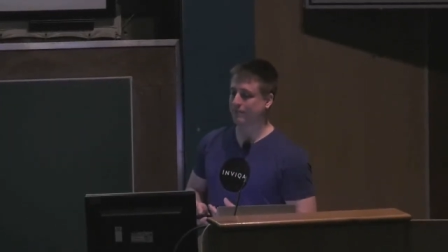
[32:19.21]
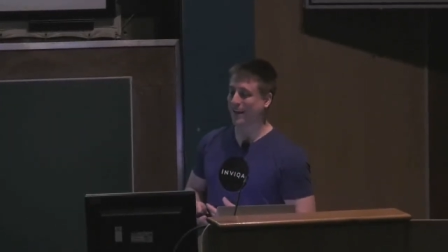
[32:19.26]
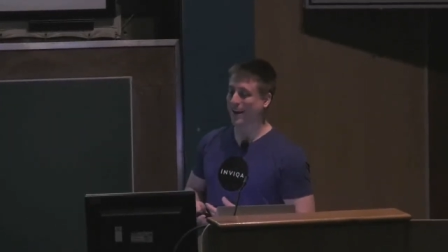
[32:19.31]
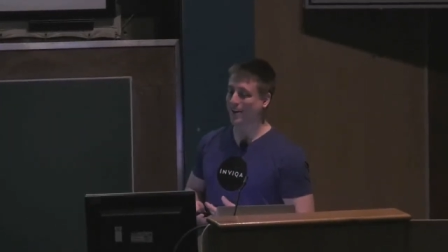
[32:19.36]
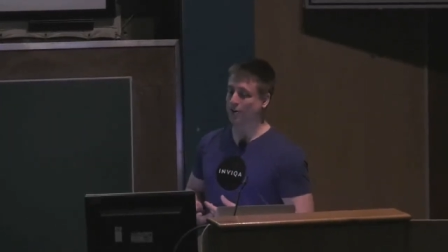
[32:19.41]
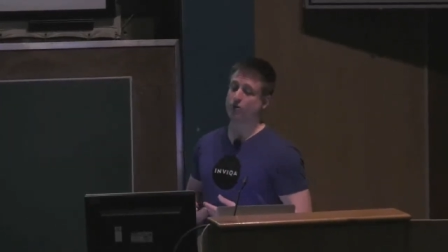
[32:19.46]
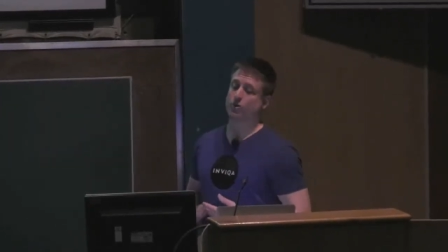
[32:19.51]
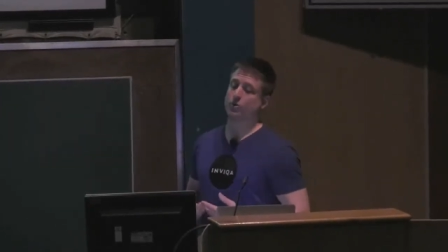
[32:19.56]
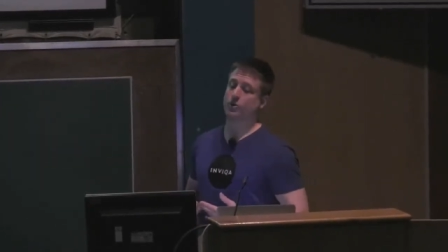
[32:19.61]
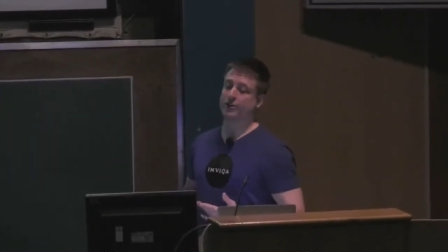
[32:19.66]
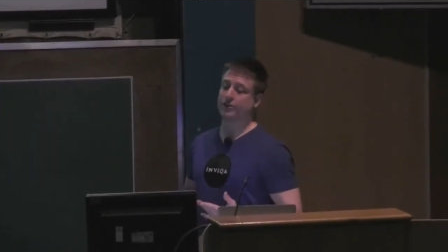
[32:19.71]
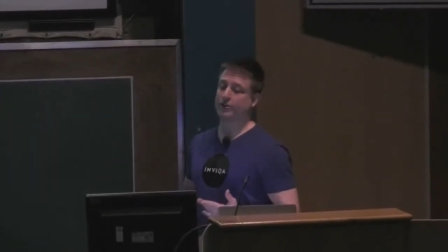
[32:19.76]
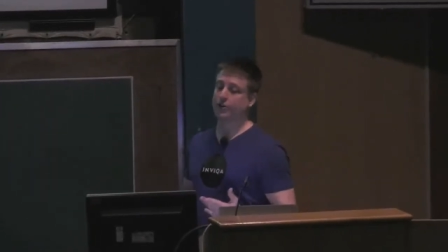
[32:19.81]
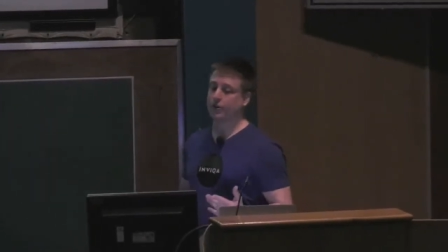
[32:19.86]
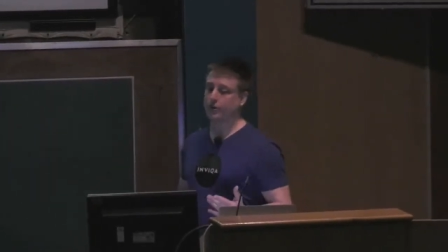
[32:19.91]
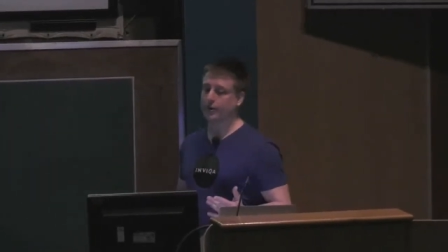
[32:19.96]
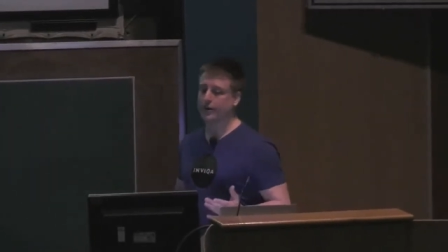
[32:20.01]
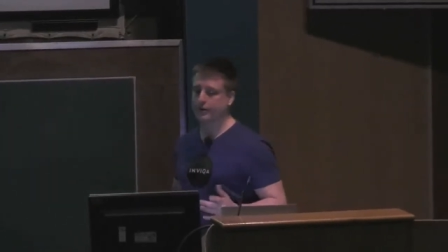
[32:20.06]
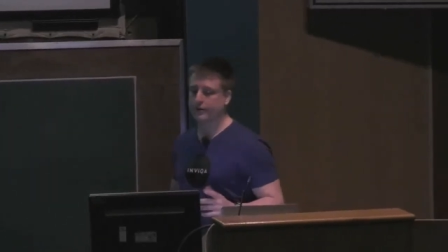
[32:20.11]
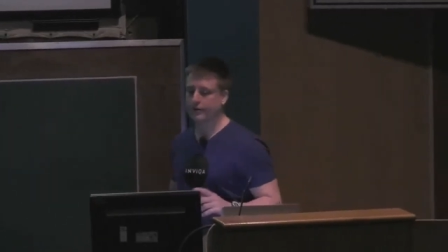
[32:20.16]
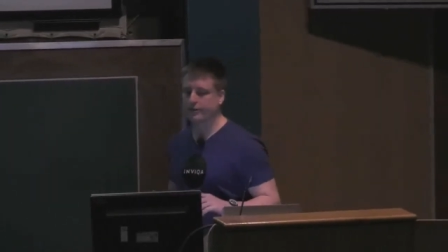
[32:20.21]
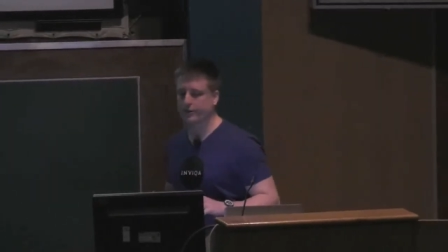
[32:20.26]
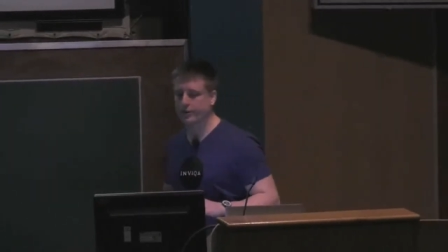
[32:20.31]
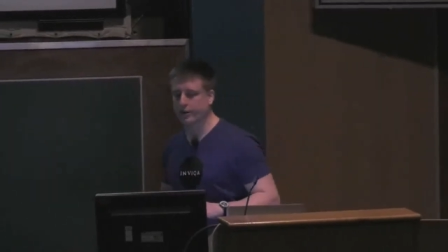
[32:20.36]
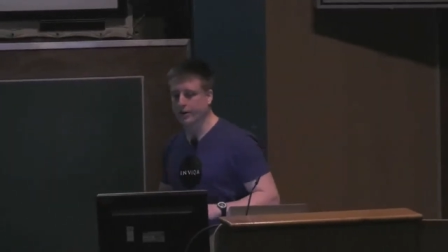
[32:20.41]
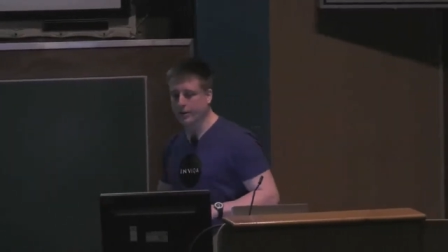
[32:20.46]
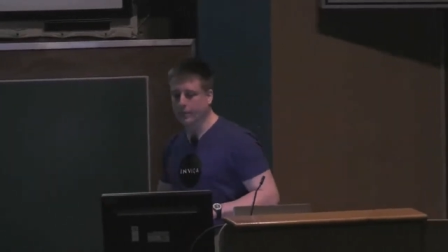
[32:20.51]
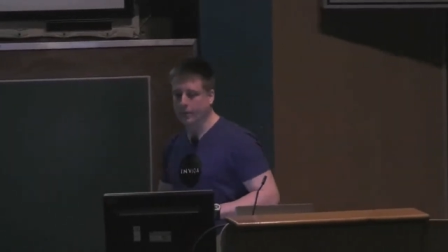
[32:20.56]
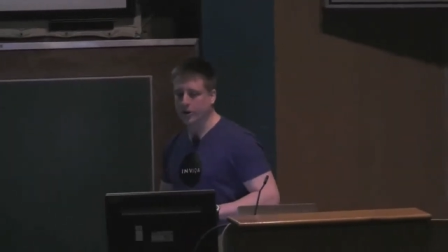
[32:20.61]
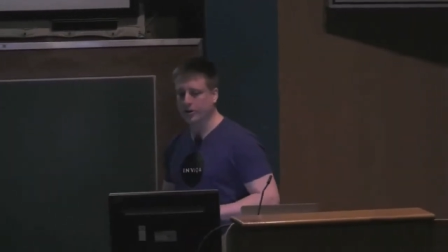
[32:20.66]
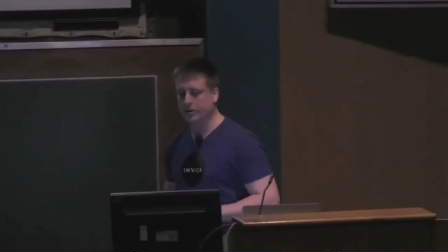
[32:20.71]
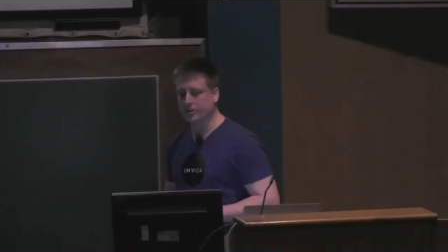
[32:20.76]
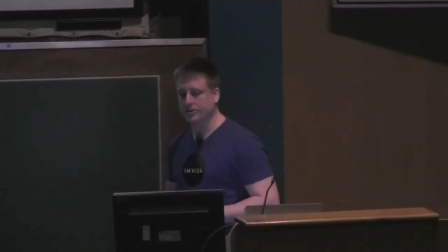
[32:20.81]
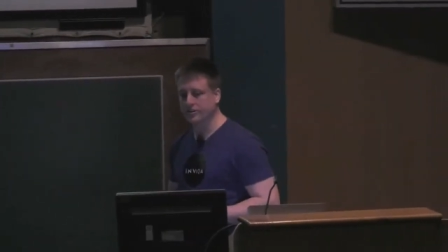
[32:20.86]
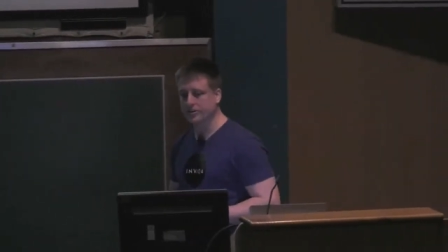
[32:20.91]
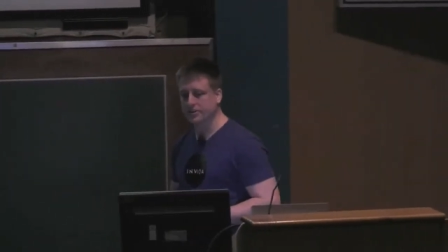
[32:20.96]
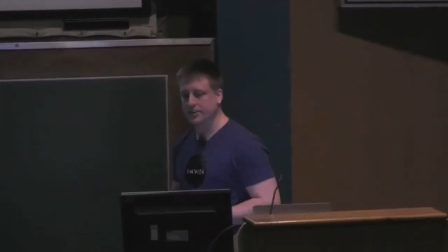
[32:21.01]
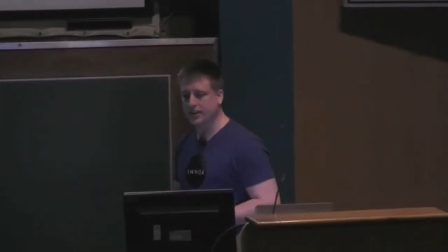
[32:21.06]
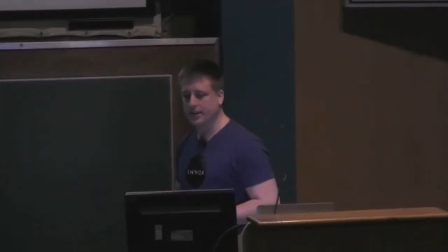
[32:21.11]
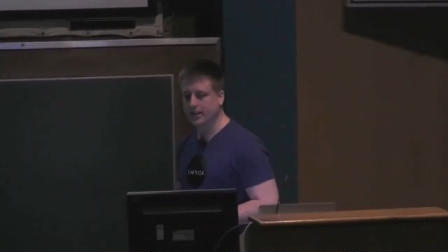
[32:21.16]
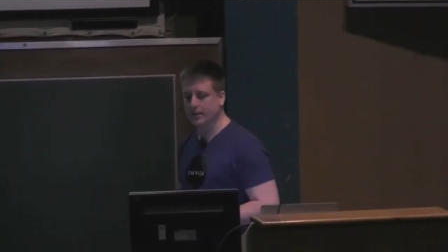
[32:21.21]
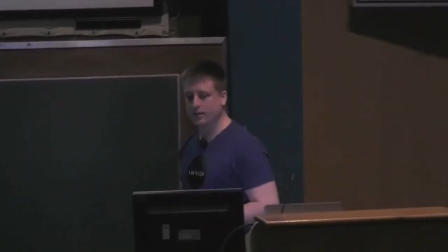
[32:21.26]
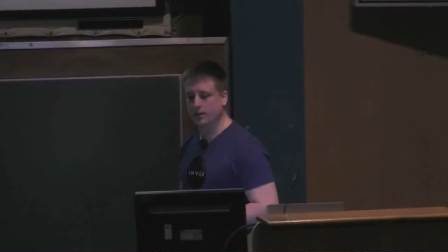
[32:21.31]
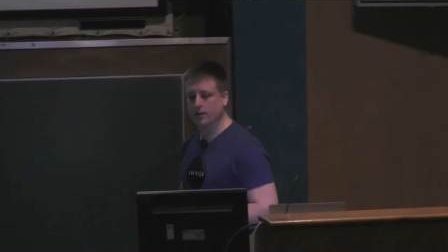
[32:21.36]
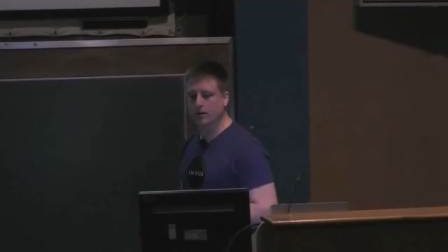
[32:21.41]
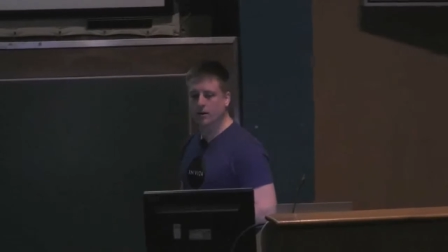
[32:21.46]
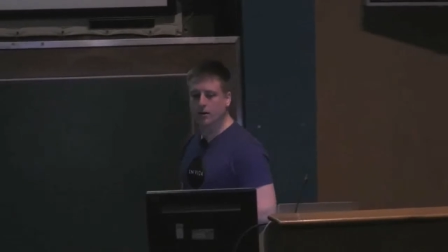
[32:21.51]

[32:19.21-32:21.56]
how to undo it in an emergency.